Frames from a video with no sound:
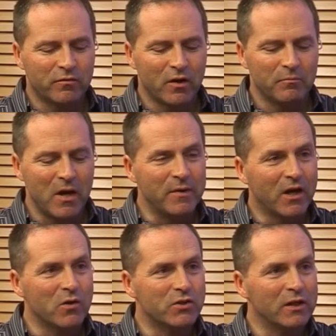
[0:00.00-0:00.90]
of maybe
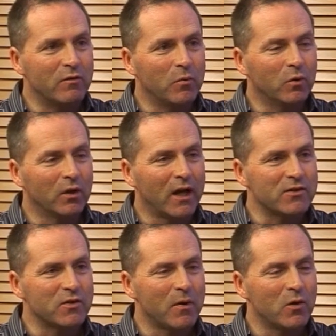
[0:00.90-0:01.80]
going to Liverpool
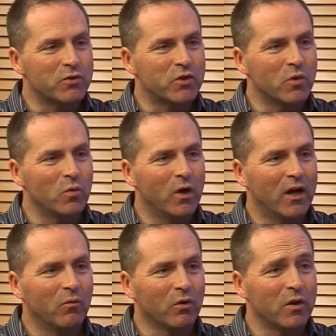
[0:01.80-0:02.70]
as opposed to
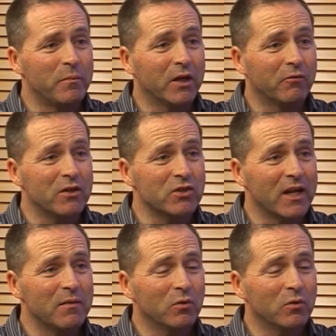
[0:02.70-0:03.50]
one of the bigger regional